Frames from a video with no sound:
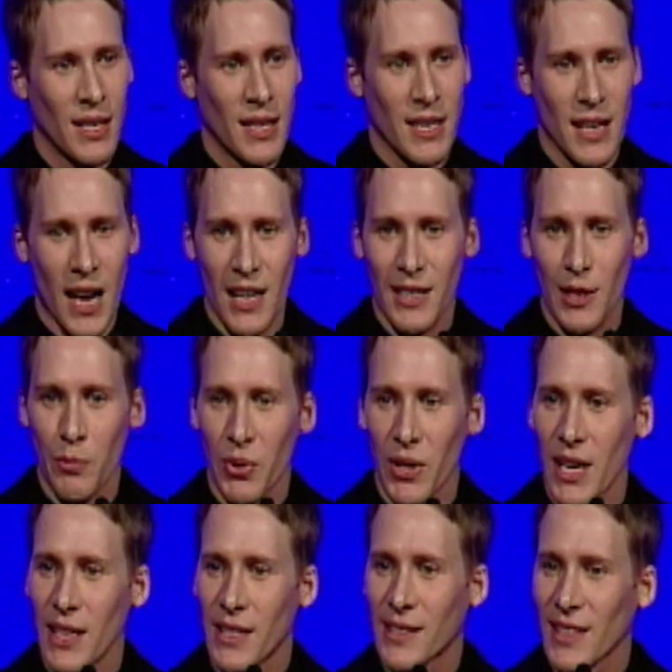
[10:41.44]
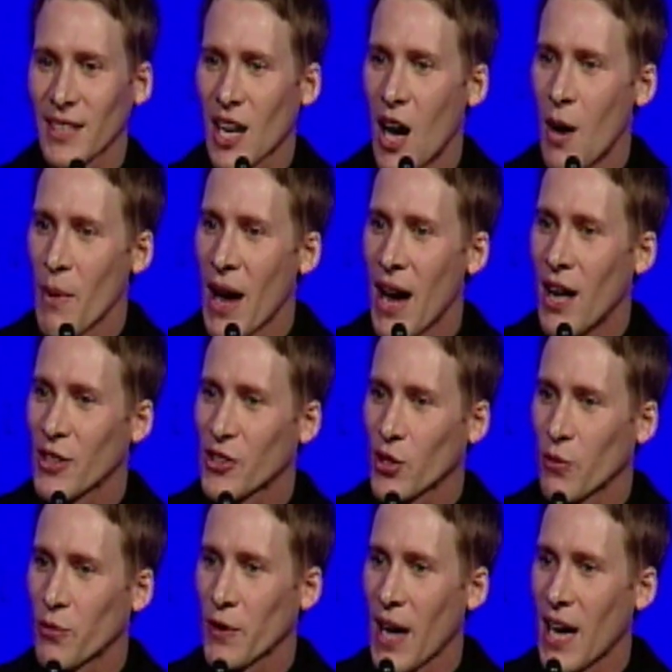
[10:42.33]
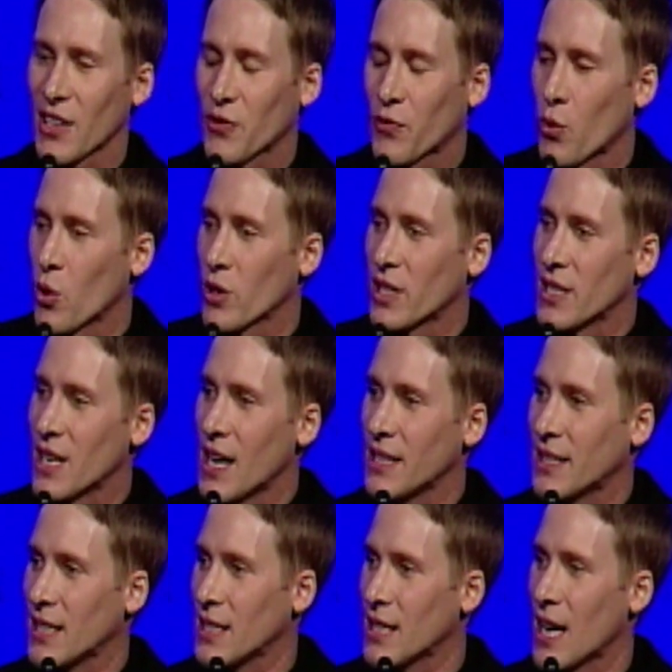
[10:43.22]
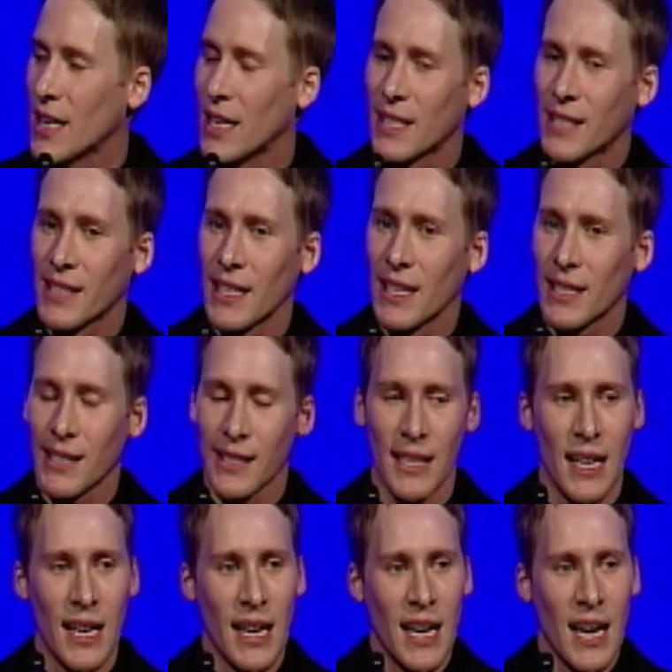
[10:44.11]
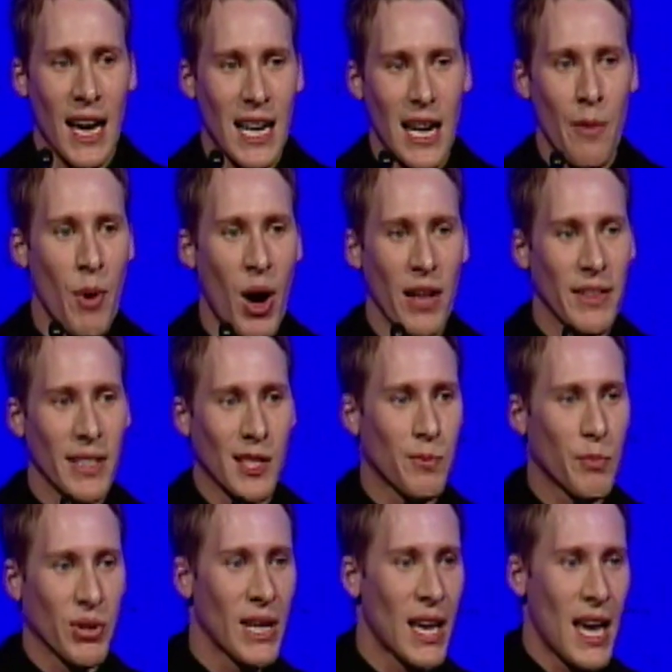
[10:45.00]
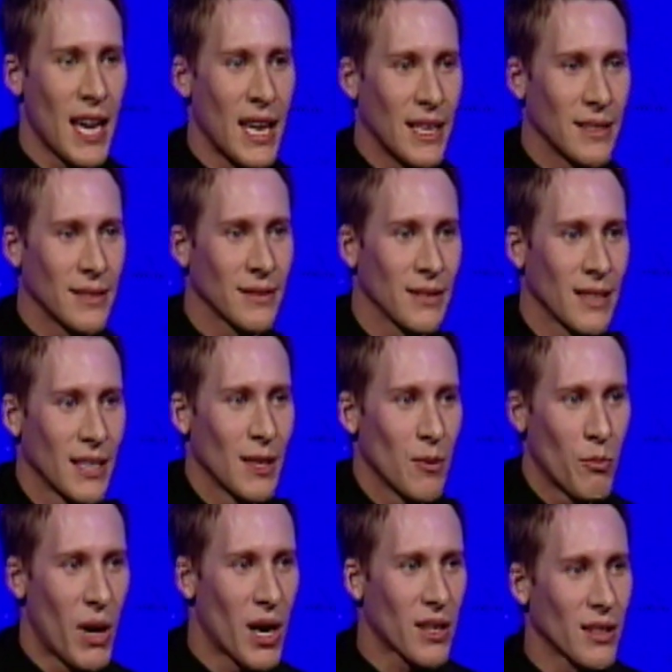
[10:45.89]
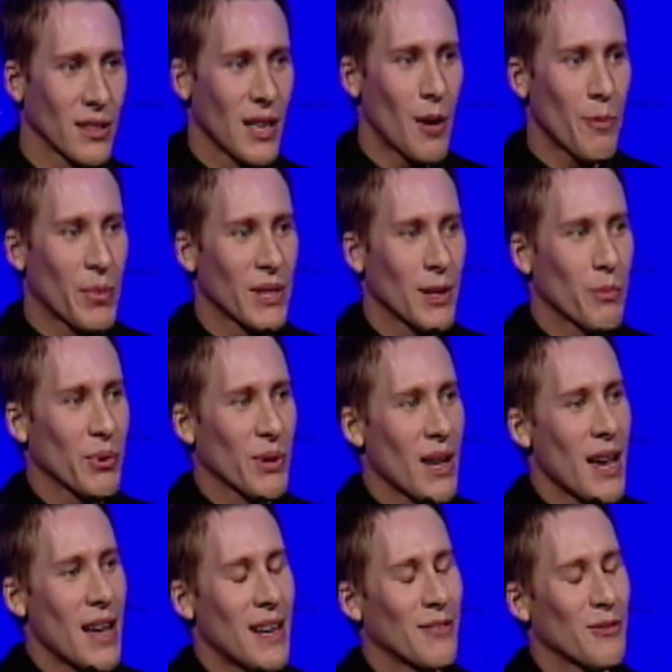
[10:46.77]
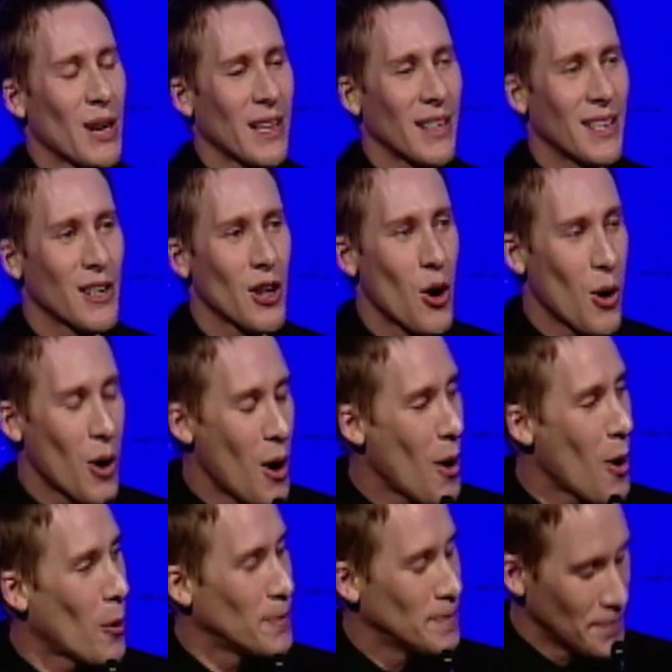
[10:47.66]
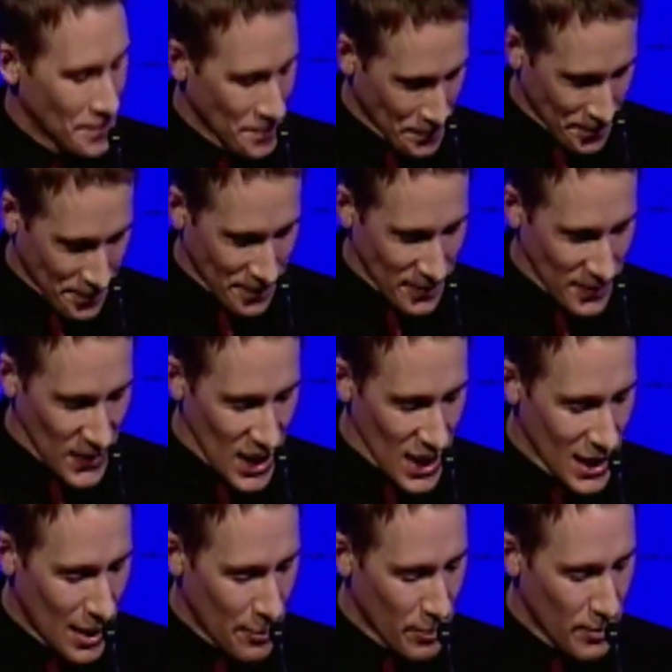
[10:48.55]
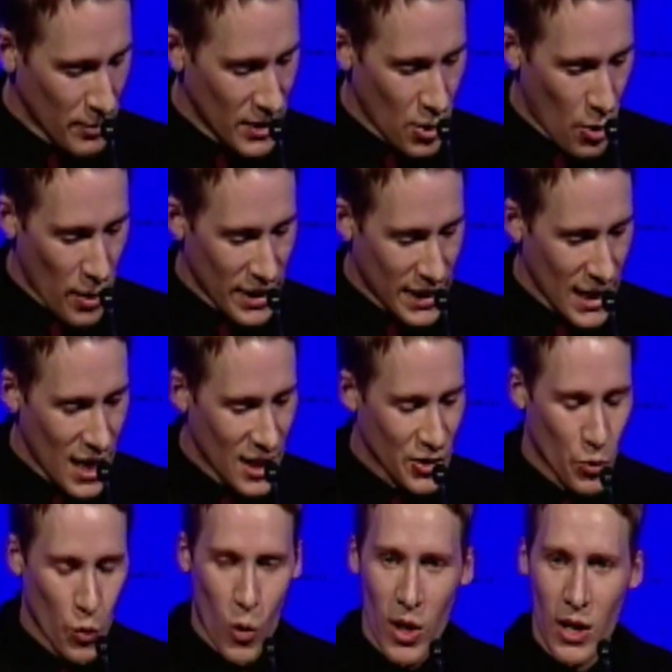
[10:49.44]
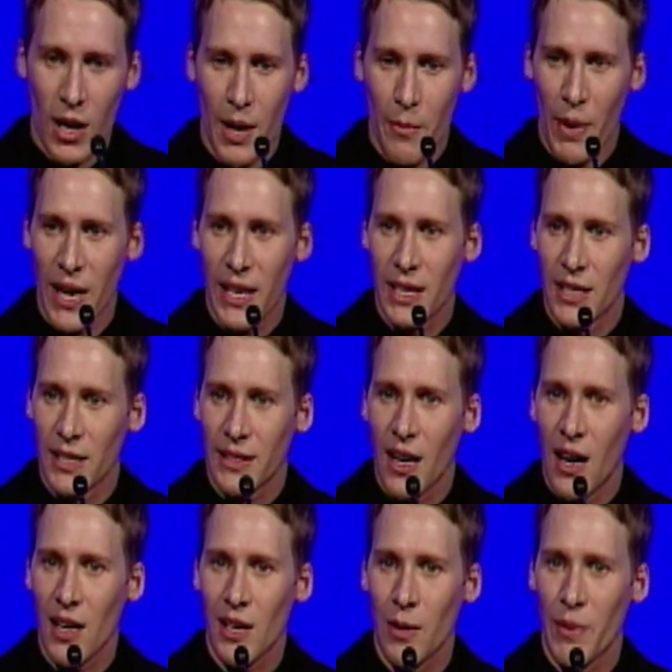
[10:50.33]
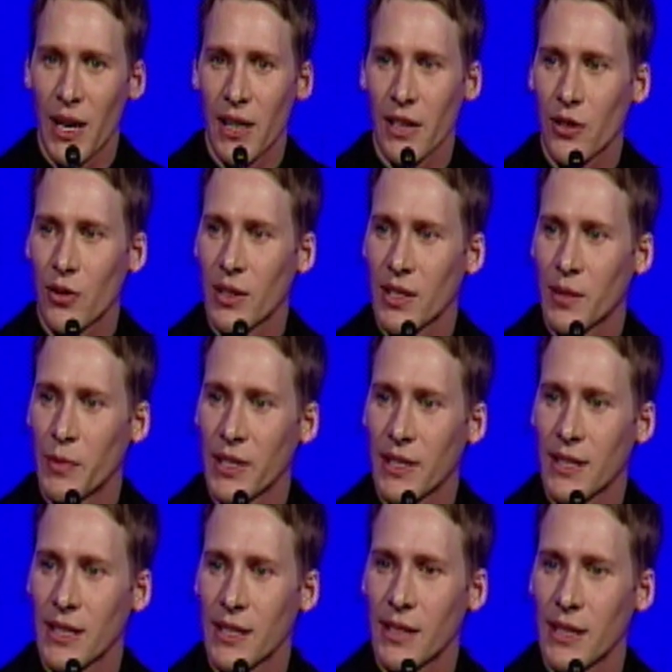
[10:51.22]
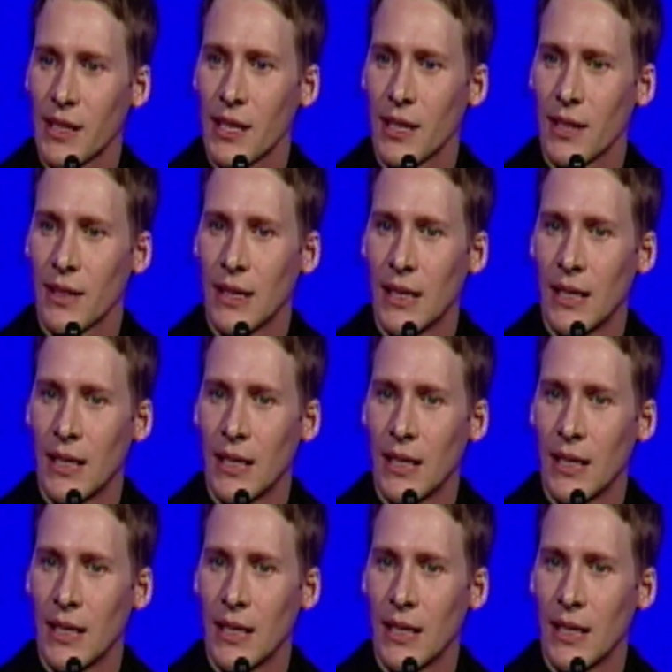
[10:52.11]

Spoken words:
not the place to come out. So flash forward to 1996, and I'm on this plane, buckled up in the plane, ready to go home. And I'm going, gosh, what am I going to talk about at Christmas this year?